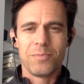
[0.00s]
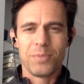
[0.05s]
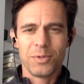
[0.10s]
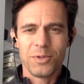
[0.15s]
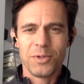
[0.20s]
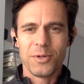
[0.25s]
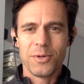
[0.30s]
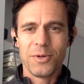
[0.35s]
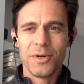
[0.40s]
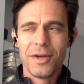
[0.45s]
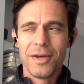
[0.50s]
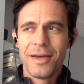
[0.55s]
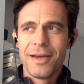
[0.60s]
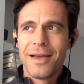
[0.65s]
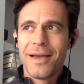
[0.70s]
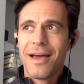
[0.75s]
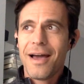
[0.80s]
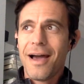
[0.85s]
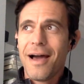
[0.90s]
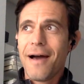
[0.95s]
blue,
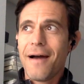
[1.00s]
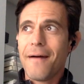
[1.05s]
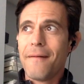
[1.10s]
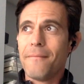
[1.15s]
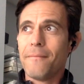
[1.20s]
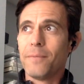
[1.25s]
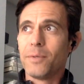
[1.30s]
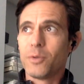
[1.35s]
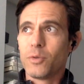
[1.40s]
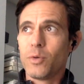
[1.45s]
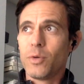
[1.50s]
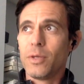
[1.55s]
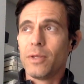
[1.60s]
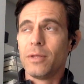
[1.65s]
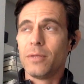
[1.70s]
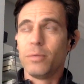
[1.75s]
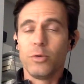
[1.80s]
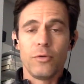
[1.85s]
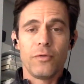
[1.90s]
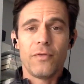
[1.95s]
um, between
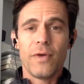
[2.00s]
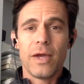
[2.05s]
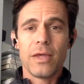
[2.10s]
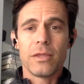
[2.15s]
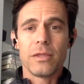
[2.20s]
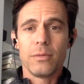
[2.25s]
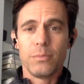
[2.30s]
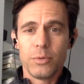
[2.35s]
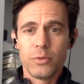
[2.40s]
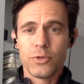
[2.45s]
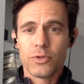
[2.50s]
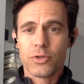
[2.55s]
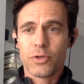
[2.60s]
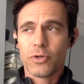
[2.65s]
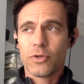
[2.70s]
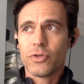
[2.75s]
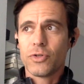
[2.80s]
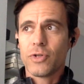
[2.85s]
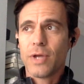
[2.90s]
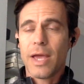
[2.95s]
the blue faith and the blue church,